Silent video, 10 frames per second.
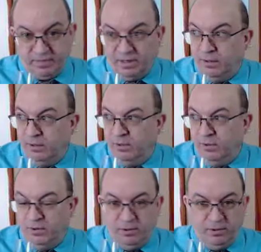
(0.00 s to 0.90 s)

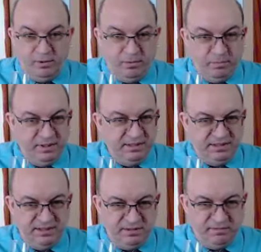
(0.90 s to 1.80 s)
other
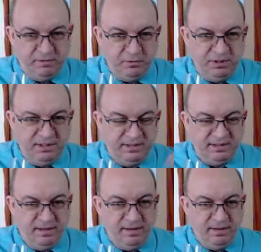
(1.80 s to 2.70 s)
places of
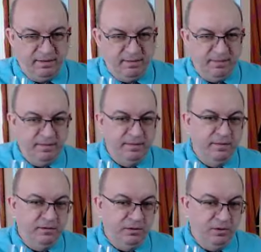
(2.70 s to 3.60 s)
Greece,
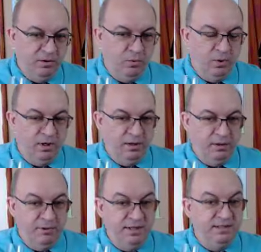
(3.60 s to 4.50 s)

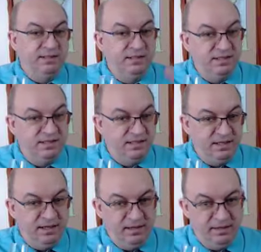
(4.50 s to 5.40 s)
raisins,
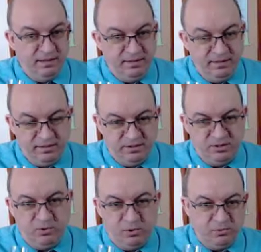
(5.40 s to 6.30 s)

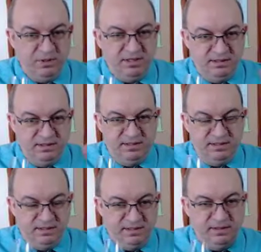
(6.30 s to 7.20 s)
soak raisins and
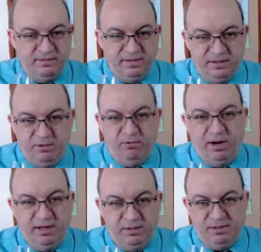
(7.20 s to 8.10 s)
stuff, and
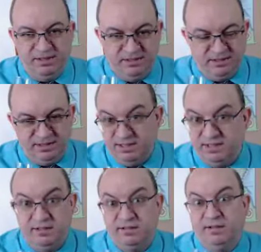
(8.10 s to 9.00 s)
dried raisins, they
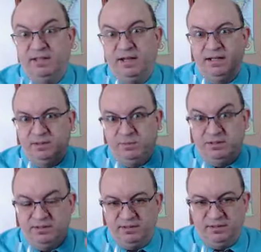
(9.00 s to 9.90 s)
say sultanas
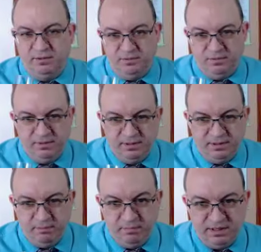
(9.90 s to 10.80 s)
because,
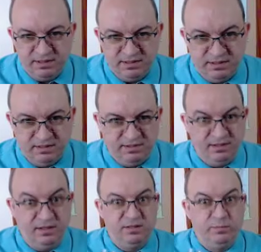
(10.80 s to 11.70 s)
makes
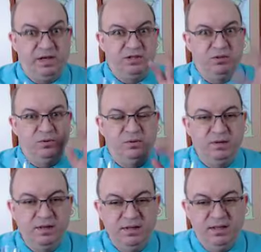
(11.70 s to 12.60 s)
things special.
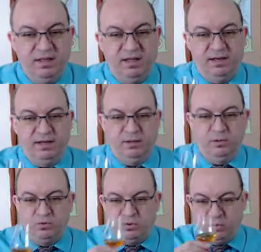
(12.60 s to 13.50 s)
And
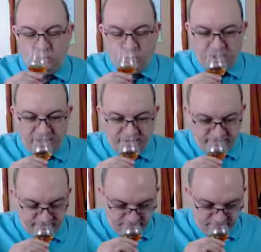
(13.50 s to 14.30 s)
also we have,